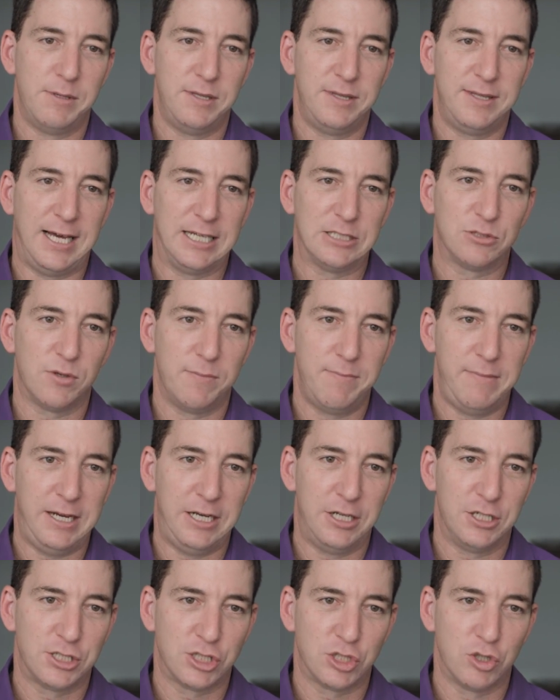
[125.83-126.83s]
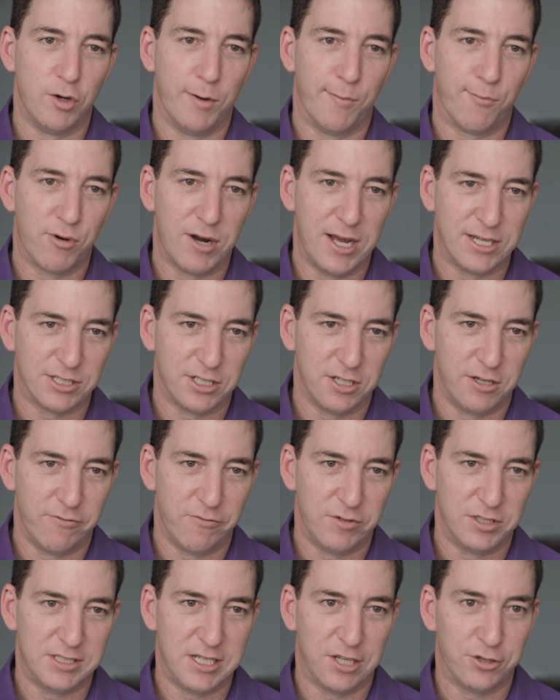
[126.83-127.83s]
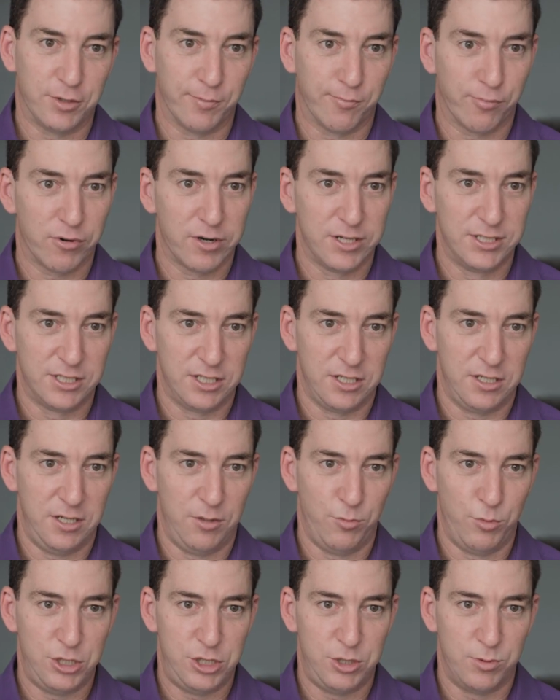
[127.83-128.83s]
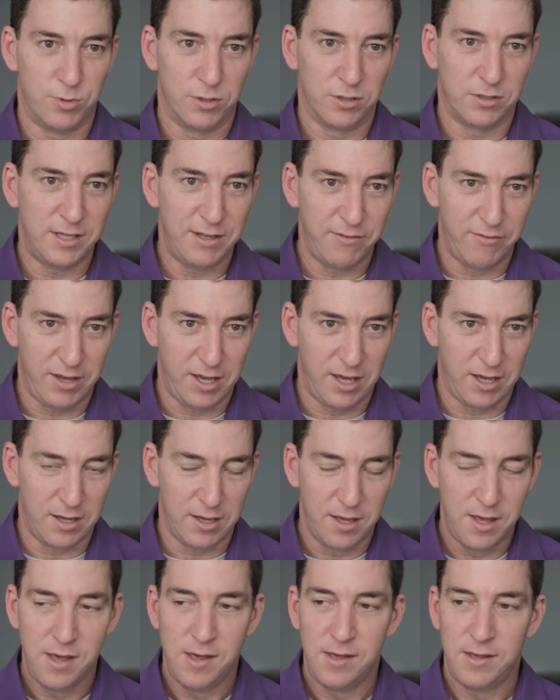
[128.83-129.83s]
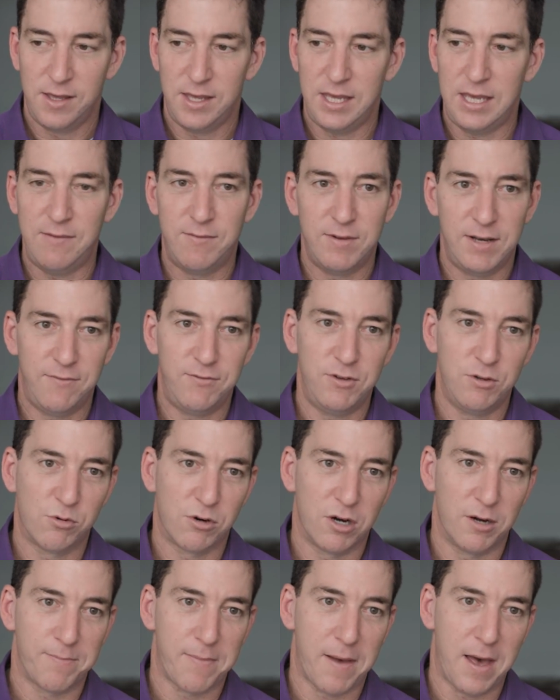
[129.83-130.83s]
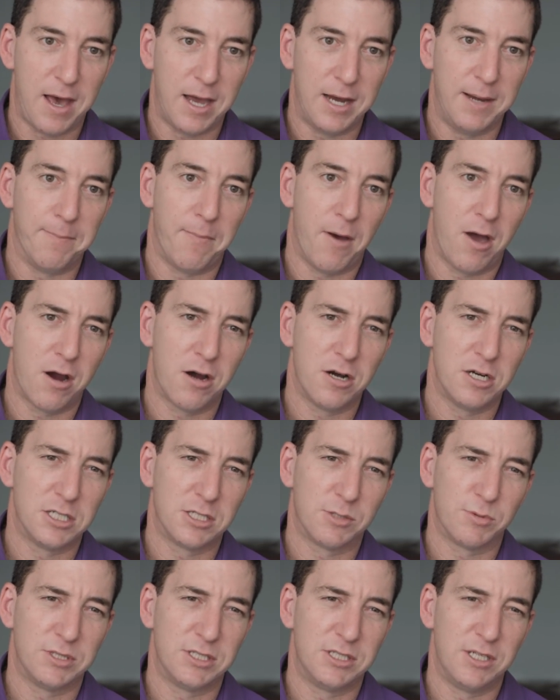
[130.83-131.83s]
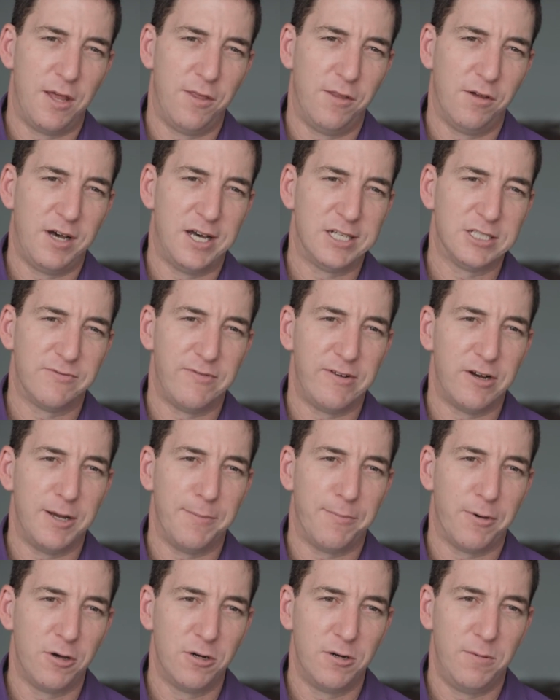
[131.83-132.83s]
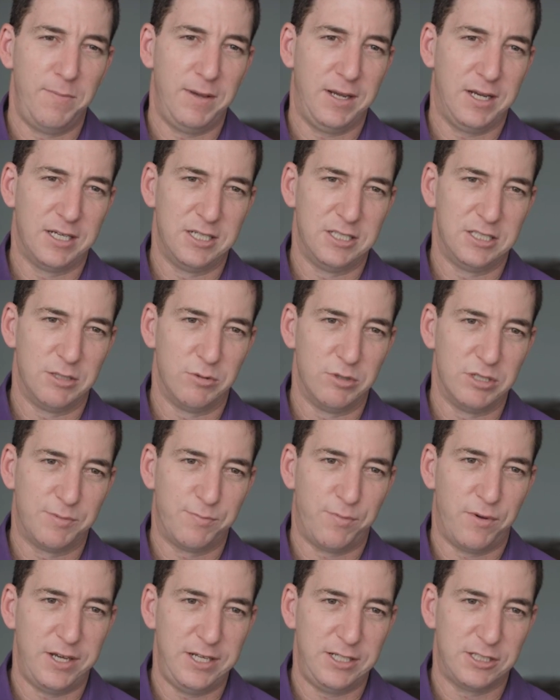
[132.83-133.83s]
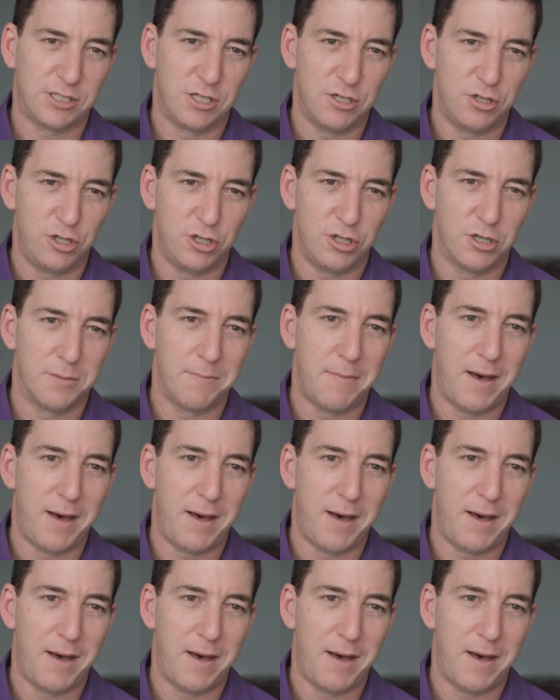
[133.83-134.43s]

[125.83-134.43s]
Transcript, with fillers: And that's what made it so oppressive was that the prison in which you were living, even if you weren't behind bars, was nonetheless very potent because it was placed into your